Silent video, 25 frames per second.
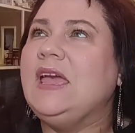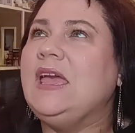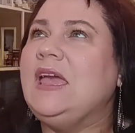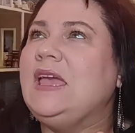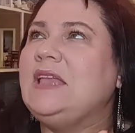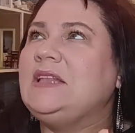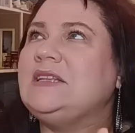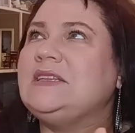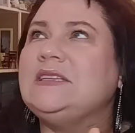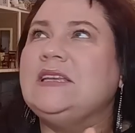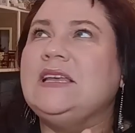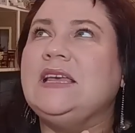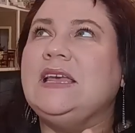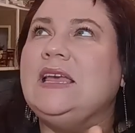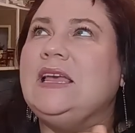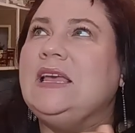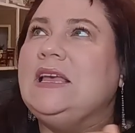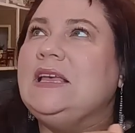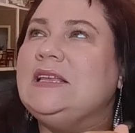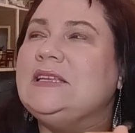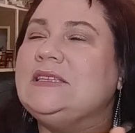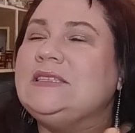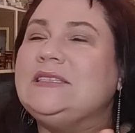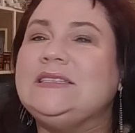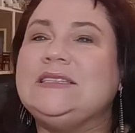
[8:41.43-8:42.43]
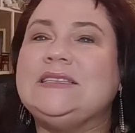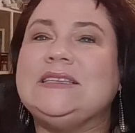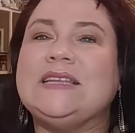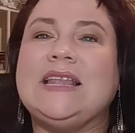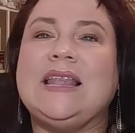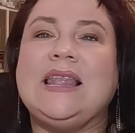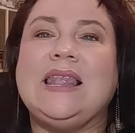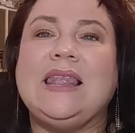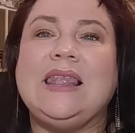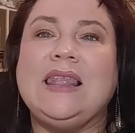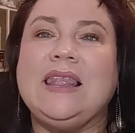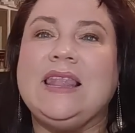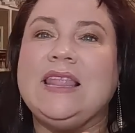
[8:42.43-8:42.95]
It is
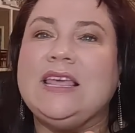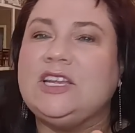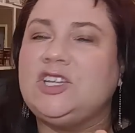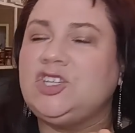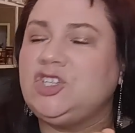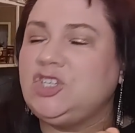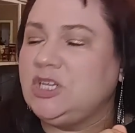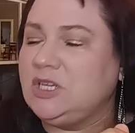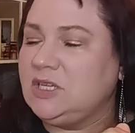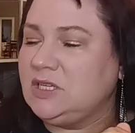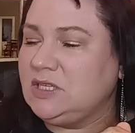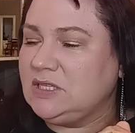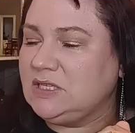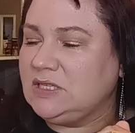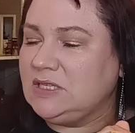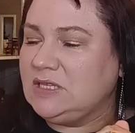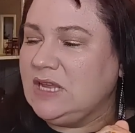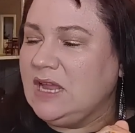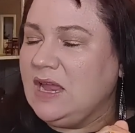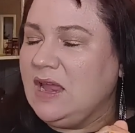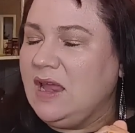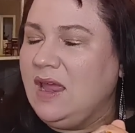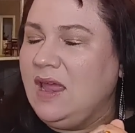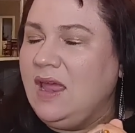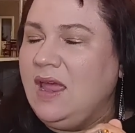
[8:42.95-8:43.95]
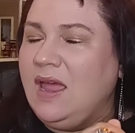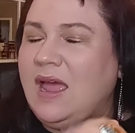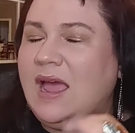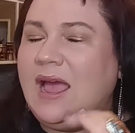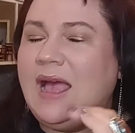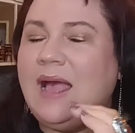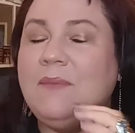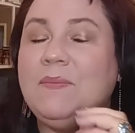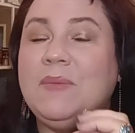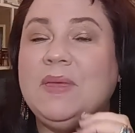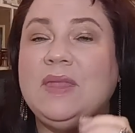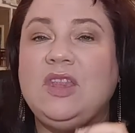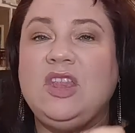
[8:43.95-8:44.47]
delicious.
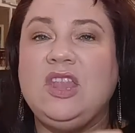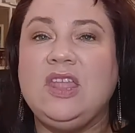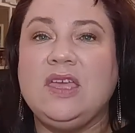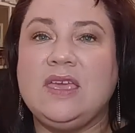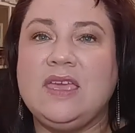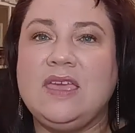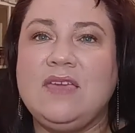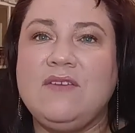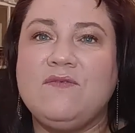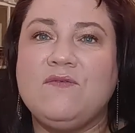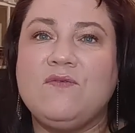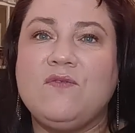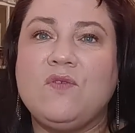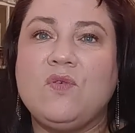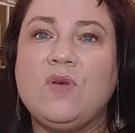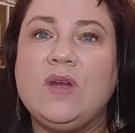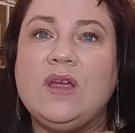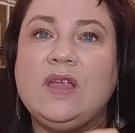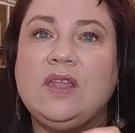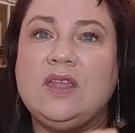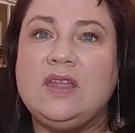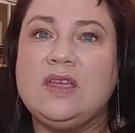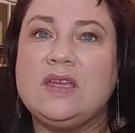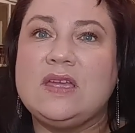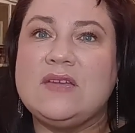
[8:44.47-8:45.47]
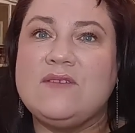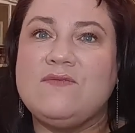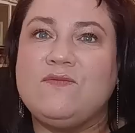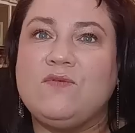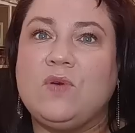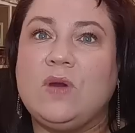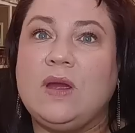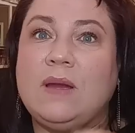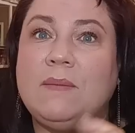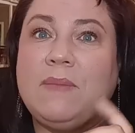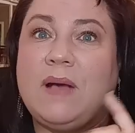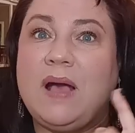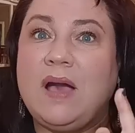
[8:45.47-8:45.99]
I've been looking for it and looking
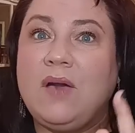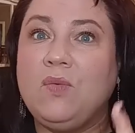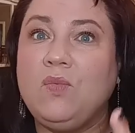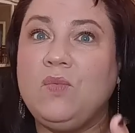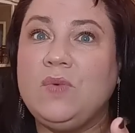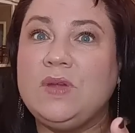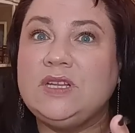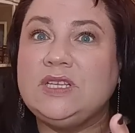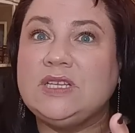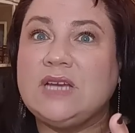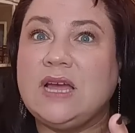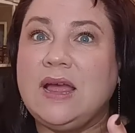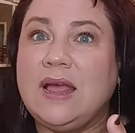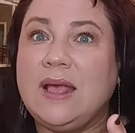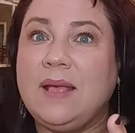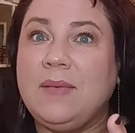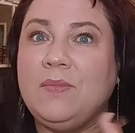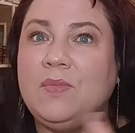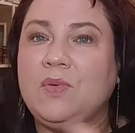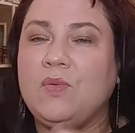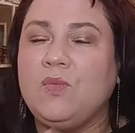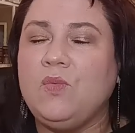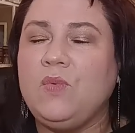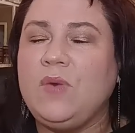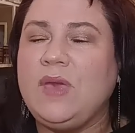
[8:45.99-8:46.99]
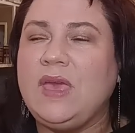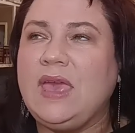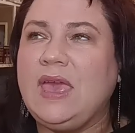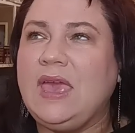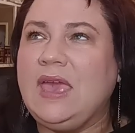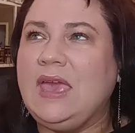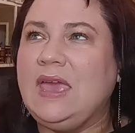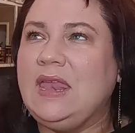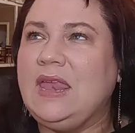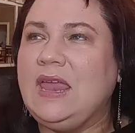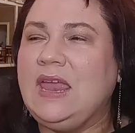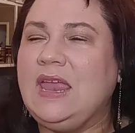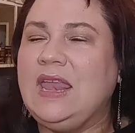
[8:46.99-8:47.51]
for it. Bought one time, we
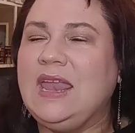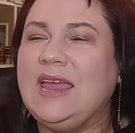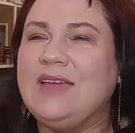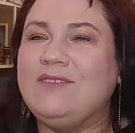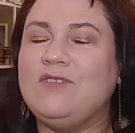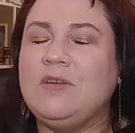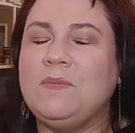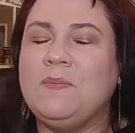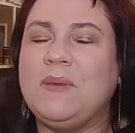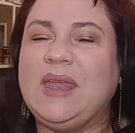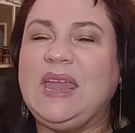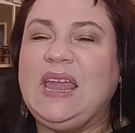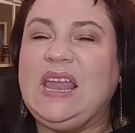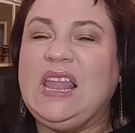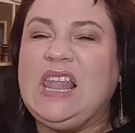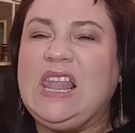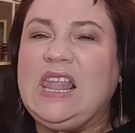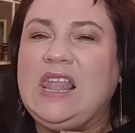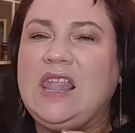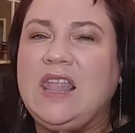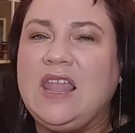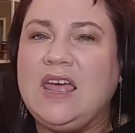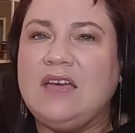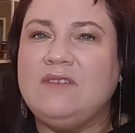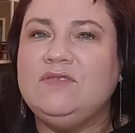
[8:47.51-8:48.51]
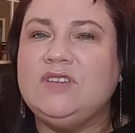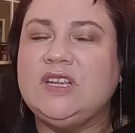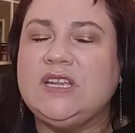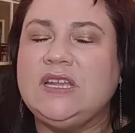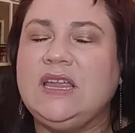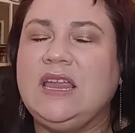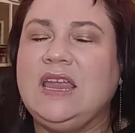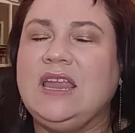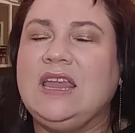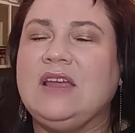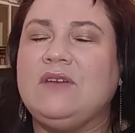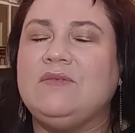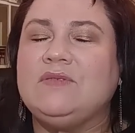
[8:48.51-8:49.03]
ate it, everybody loved
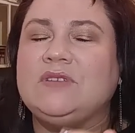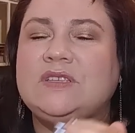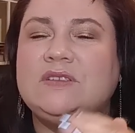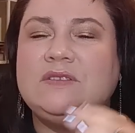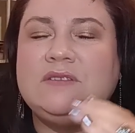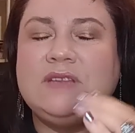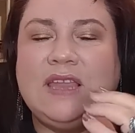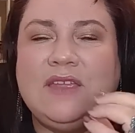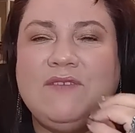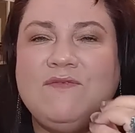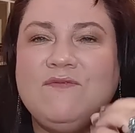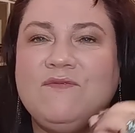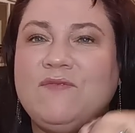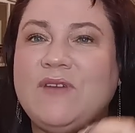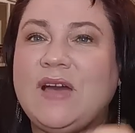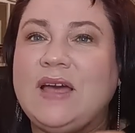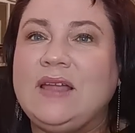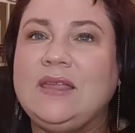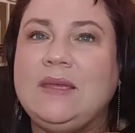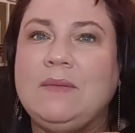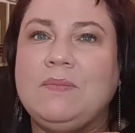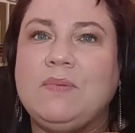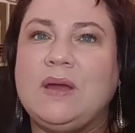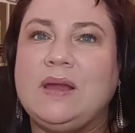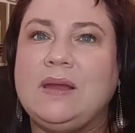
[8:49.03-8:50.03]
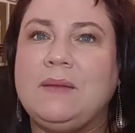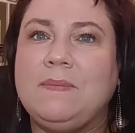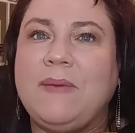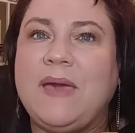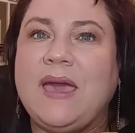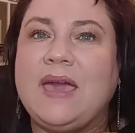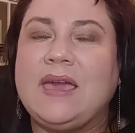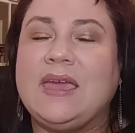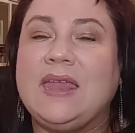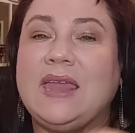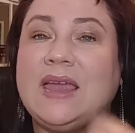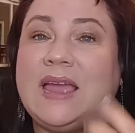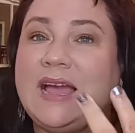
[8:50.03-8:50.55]
it, and I was they finally brought it
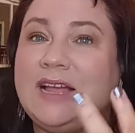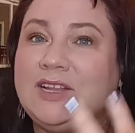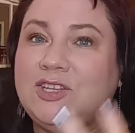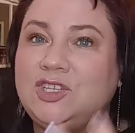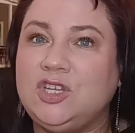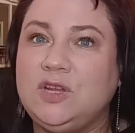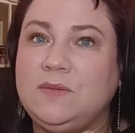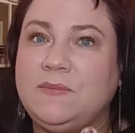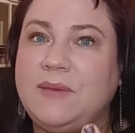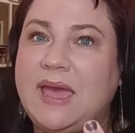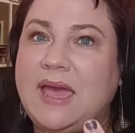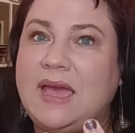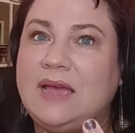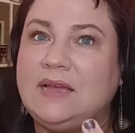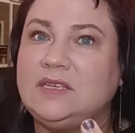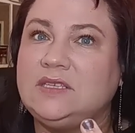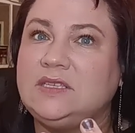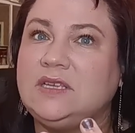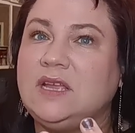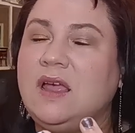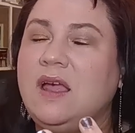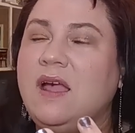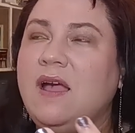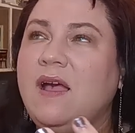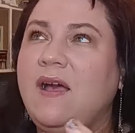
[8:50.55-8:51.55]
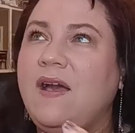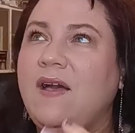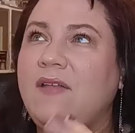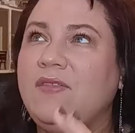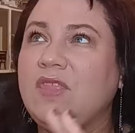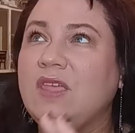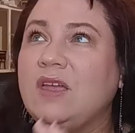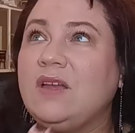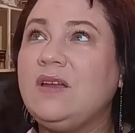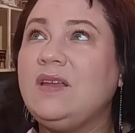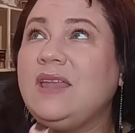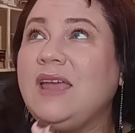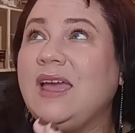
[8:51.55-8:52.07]
back and I got two bags.
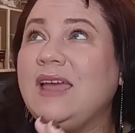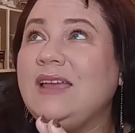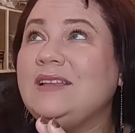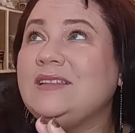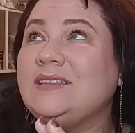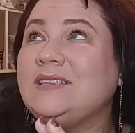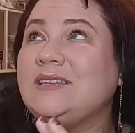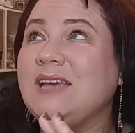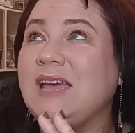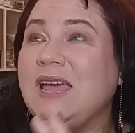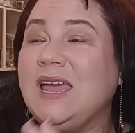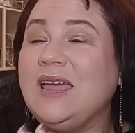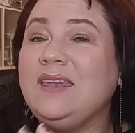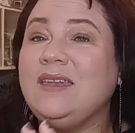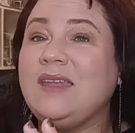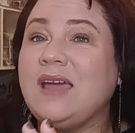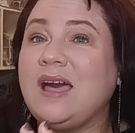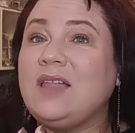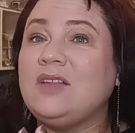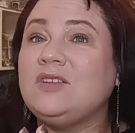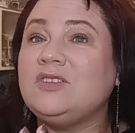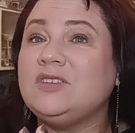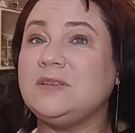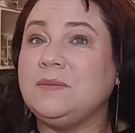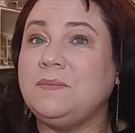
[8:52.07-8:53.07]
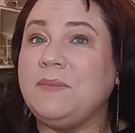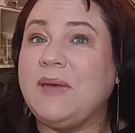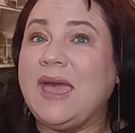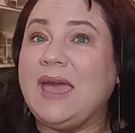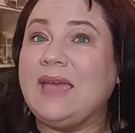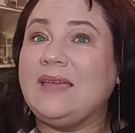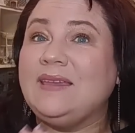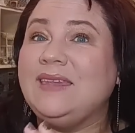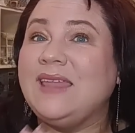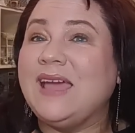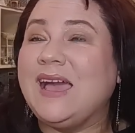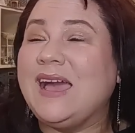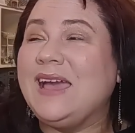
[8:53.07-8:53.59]
And they're like ten dollars a
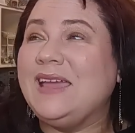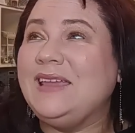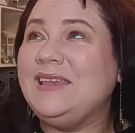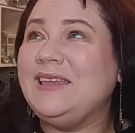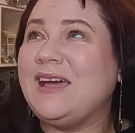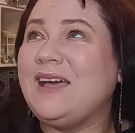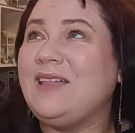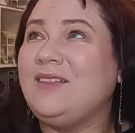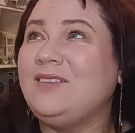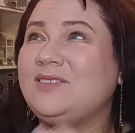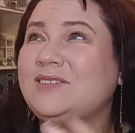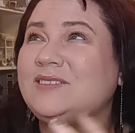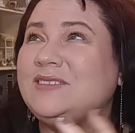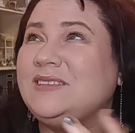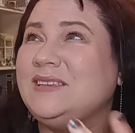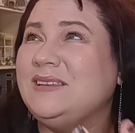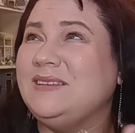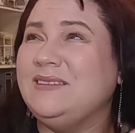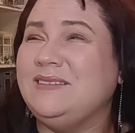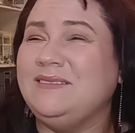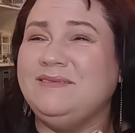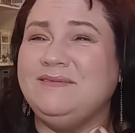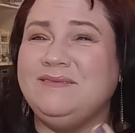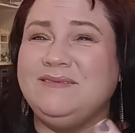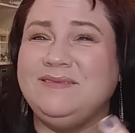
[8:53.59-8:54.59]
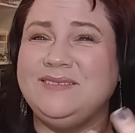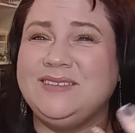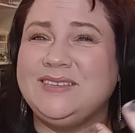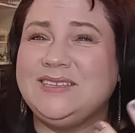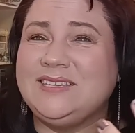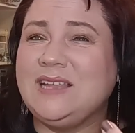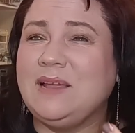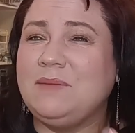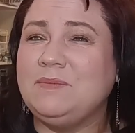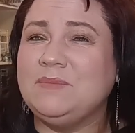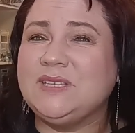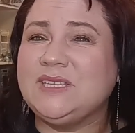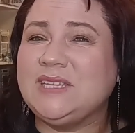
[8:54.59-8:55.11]
bag, nine dollars and
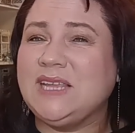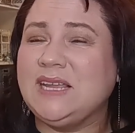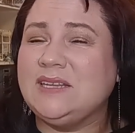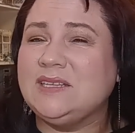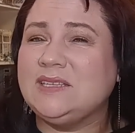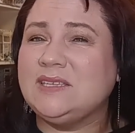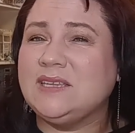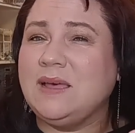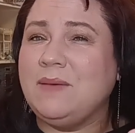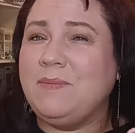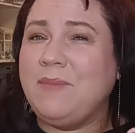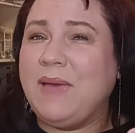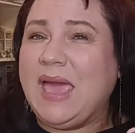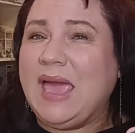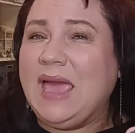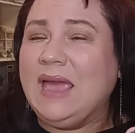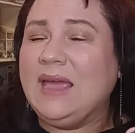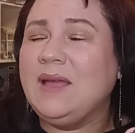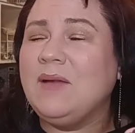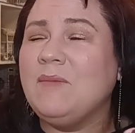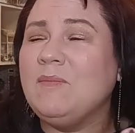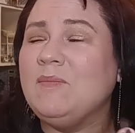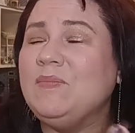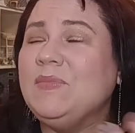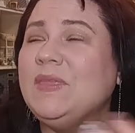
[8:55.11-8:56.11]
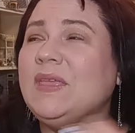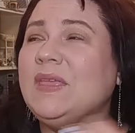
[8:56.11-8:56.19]
something cents a bag.